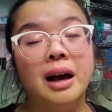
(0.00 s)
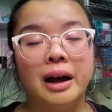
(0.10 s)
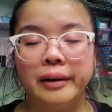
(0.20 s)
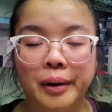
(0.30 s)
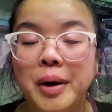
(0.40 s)

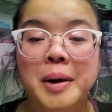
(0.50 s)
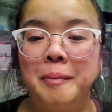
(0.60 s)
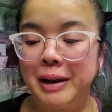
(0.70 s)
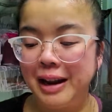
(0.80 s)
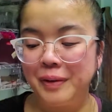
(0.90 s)
I don't know.
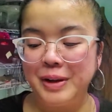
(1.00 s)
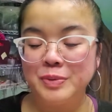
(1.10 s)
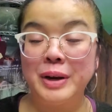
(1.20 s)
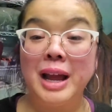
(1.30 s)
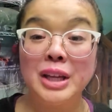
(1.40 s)
But
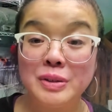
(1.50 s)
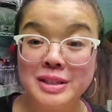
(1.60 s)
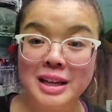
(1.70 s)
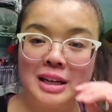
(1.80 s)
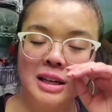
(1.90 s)
anyways, when I
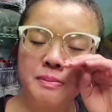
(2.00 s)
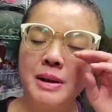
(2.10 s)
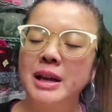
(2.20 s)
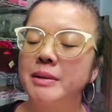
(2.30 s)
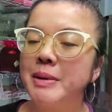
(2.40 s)
used it, it did
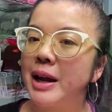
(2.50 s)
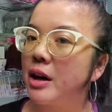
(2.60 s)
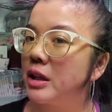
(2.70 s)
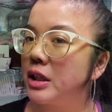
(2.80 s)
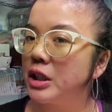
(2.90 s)
make my
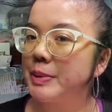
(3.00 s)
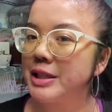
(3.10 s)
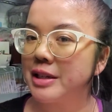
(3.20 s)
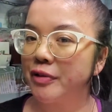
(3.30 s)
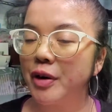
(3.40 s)
hair a little
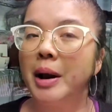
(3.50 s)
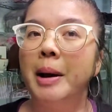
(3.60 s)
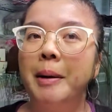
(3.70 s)
bit stiffer,